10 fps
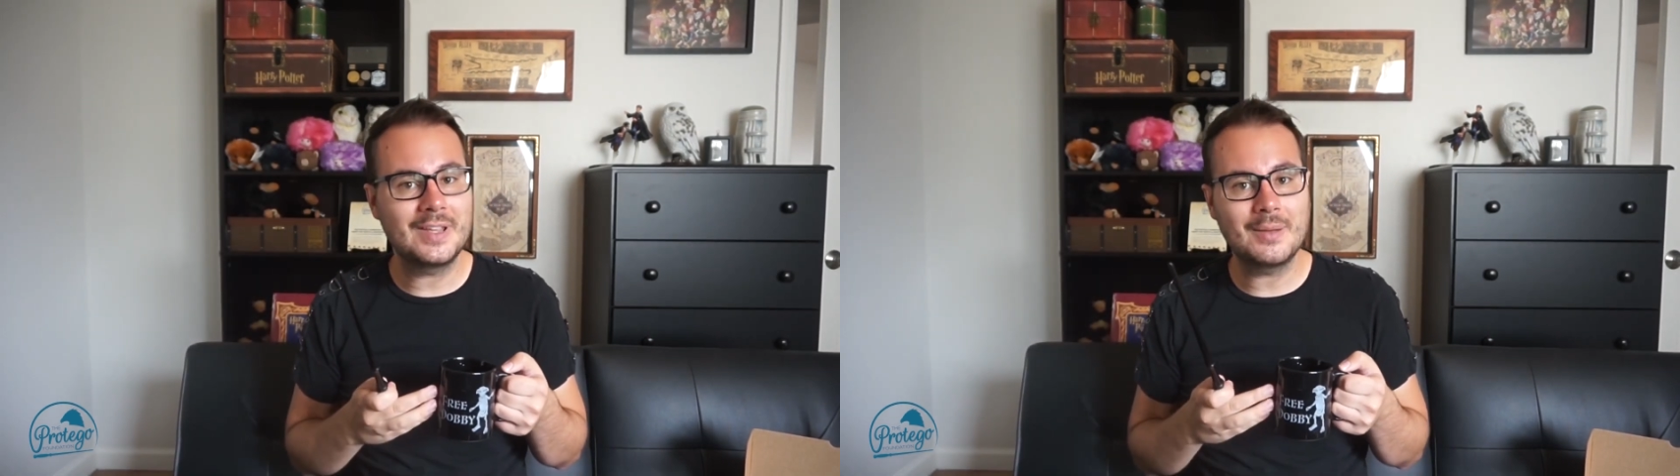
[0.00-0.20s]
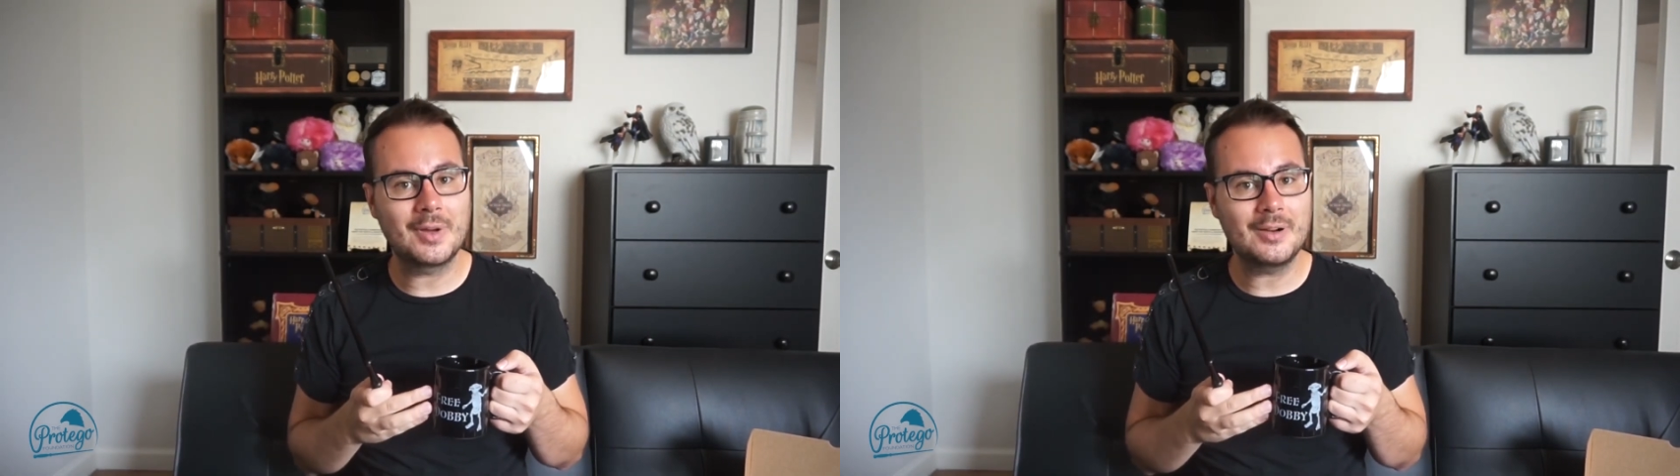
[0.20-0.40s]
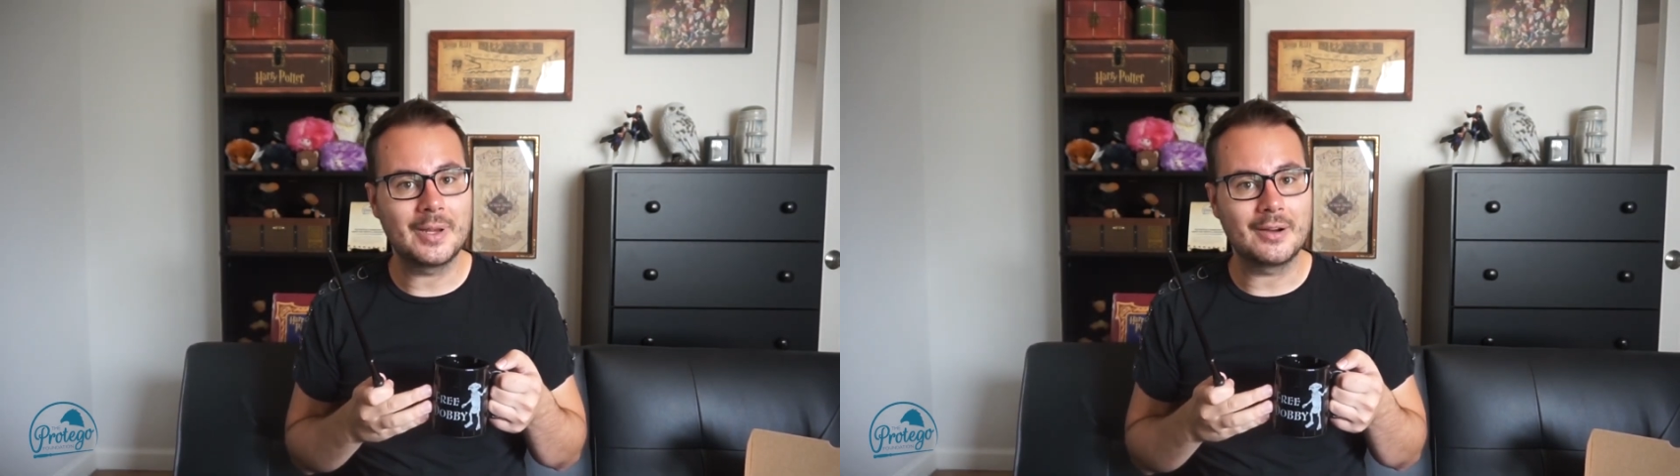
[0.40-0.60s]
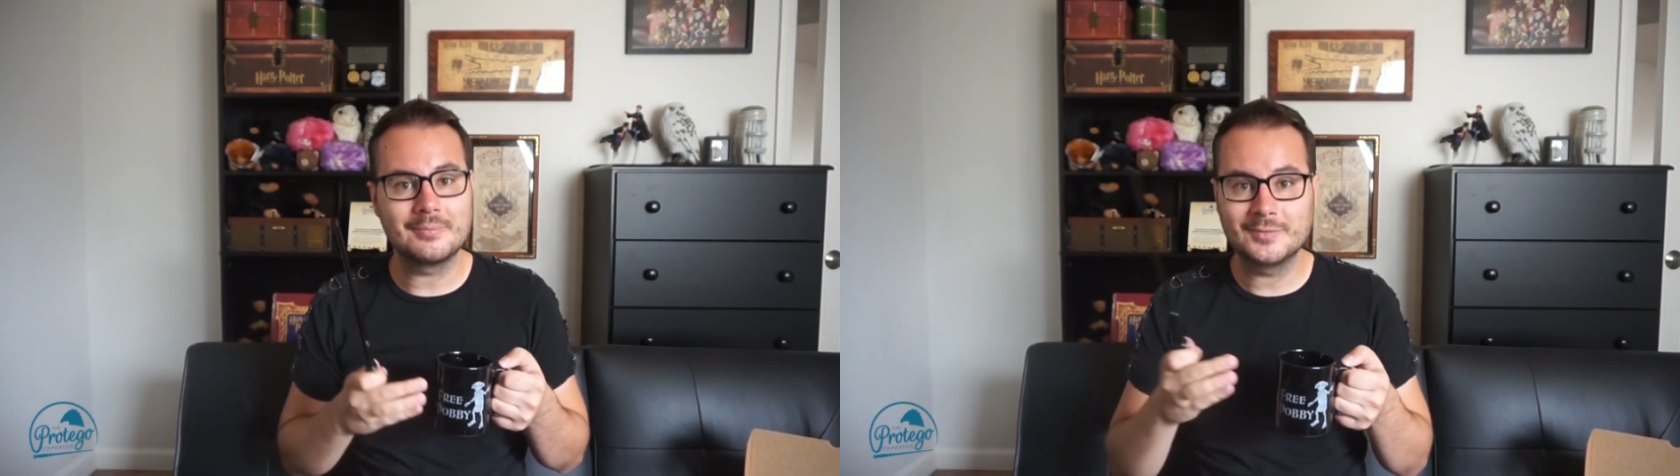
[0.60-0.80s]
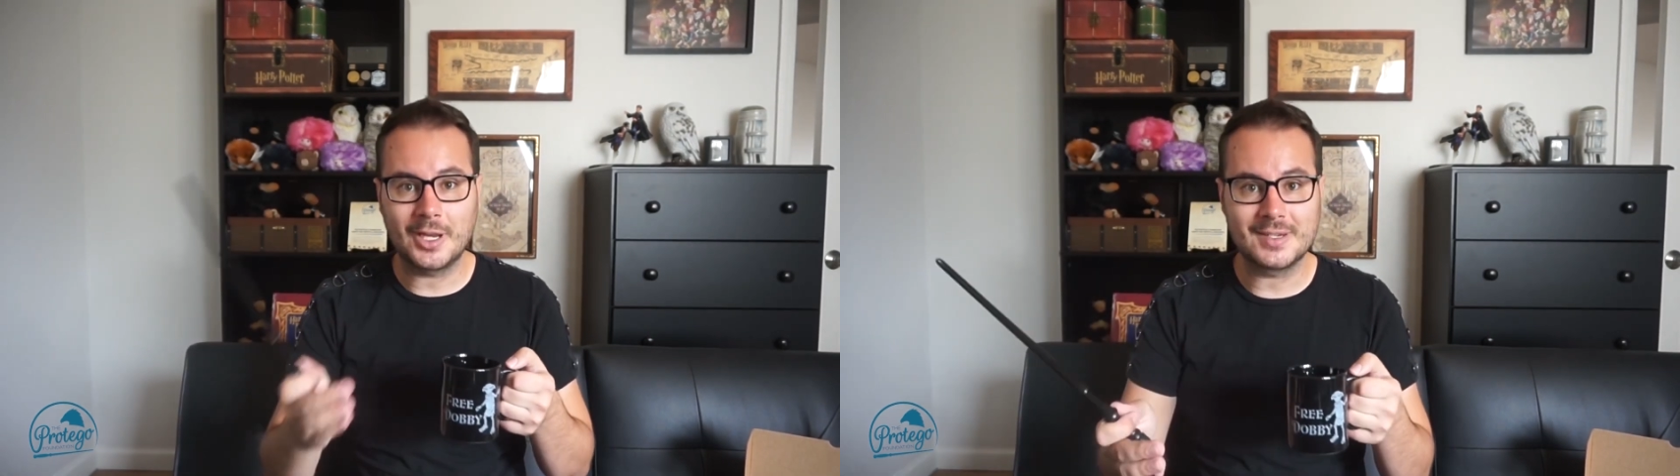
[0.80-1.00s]
vegan
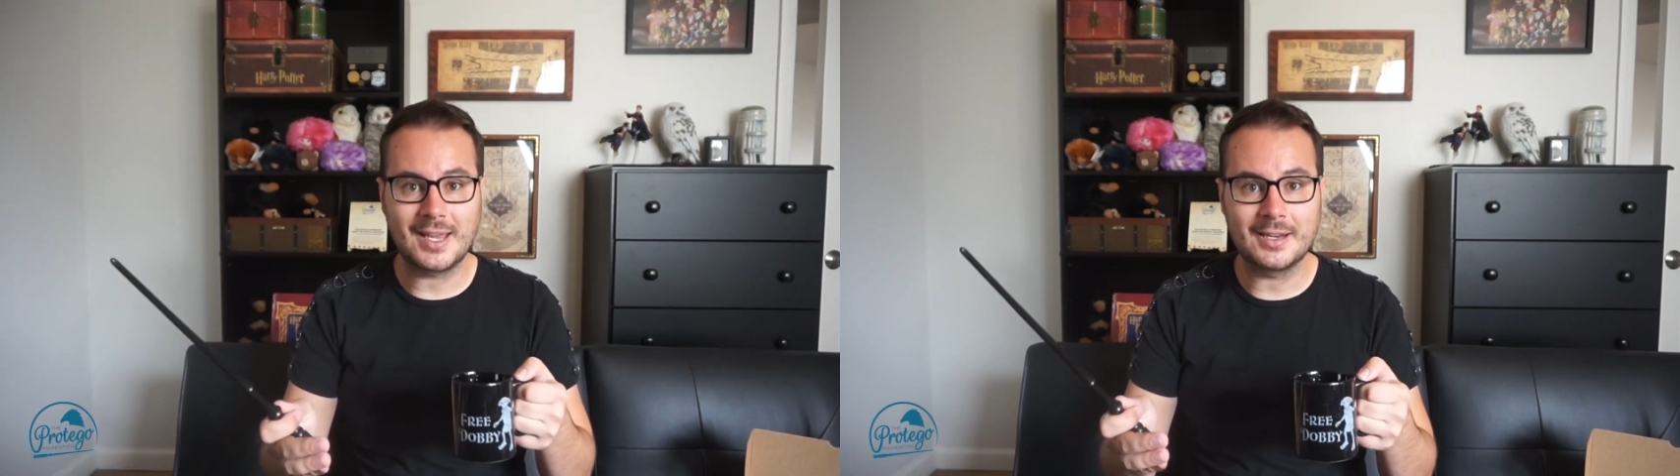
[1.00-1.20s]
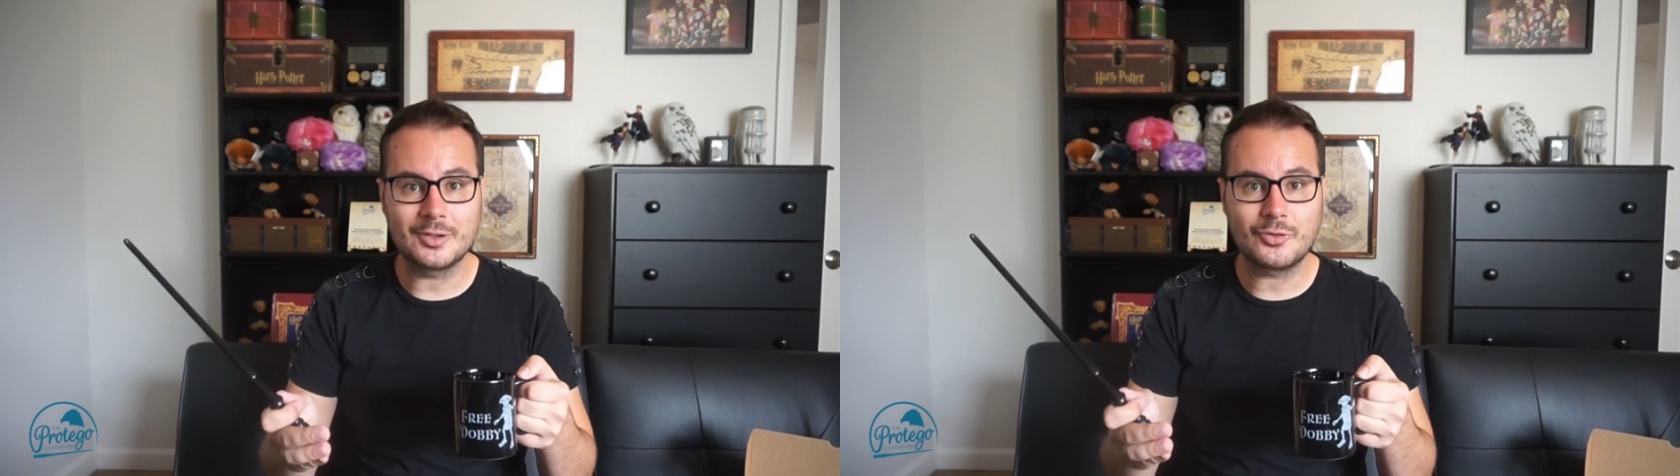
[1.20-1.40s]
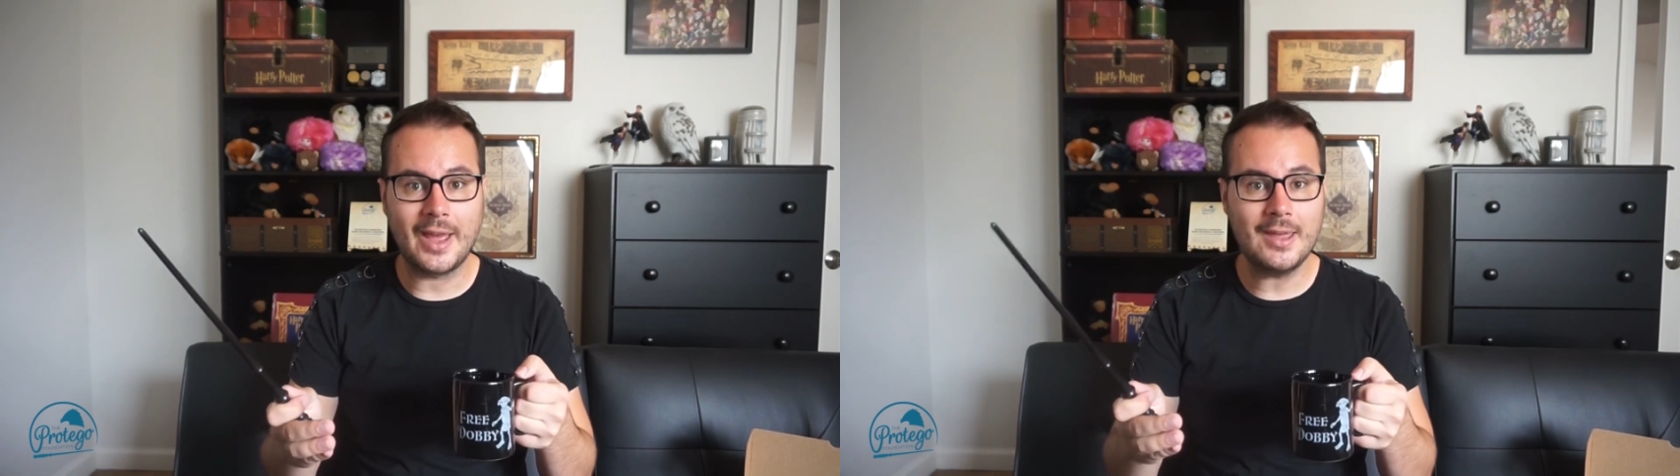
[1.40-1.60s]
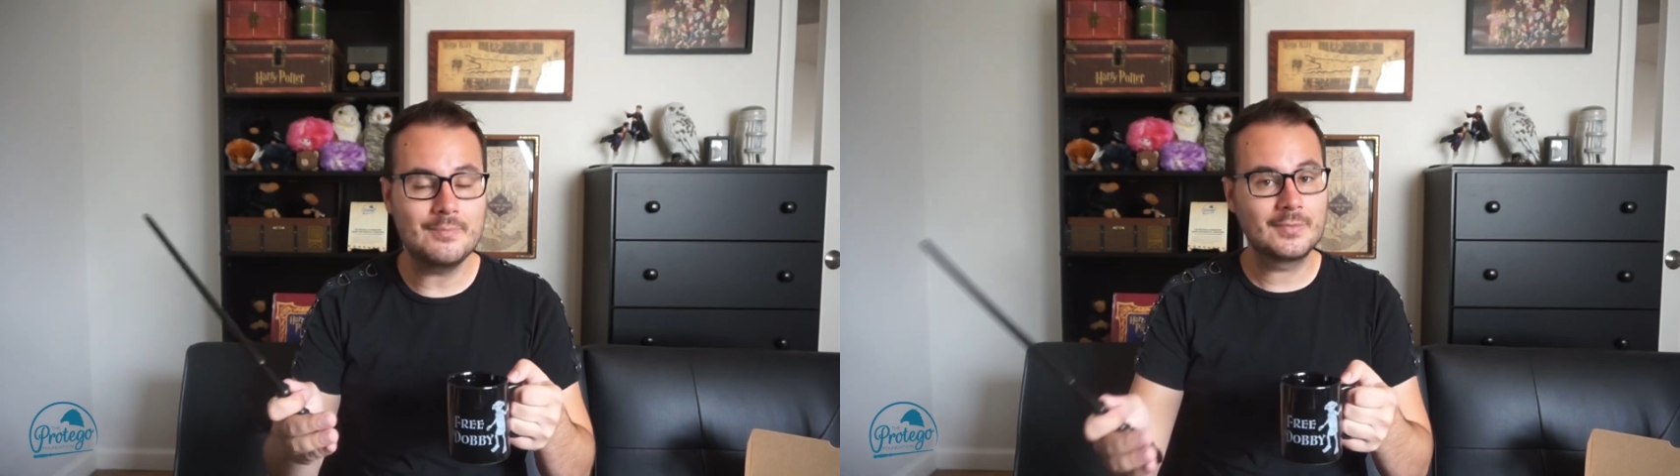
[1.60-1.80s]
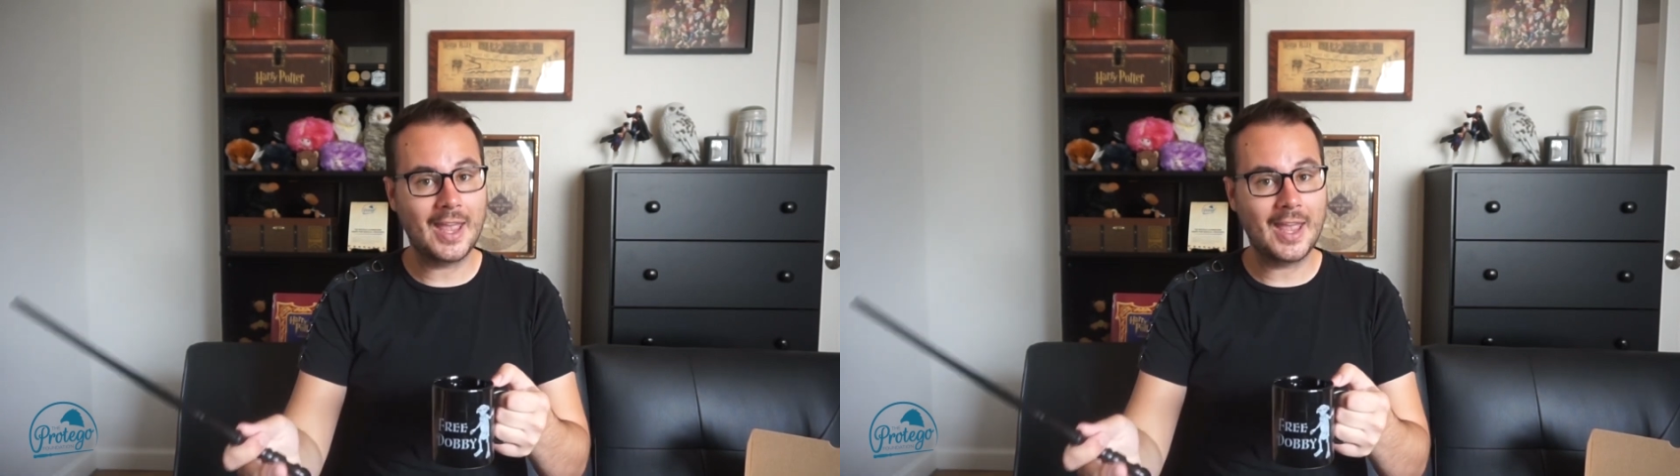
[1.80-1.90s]
butterbeer. Are you excited to try it?